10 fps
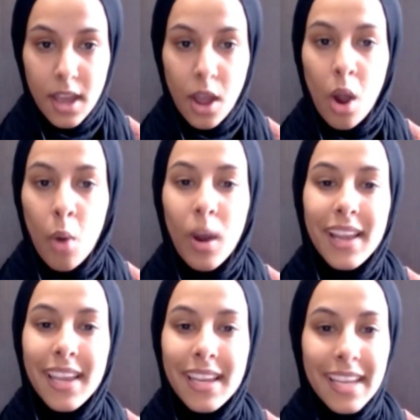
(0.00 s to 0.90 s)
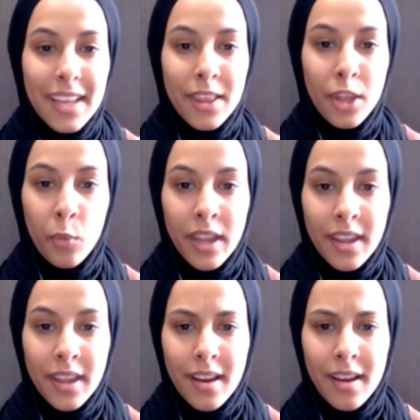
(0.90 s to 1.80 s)
What can get in the
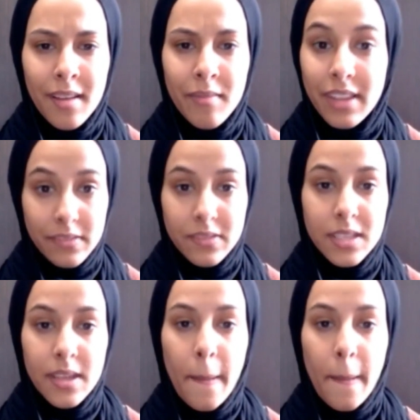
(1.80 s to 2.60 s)
way of gifts?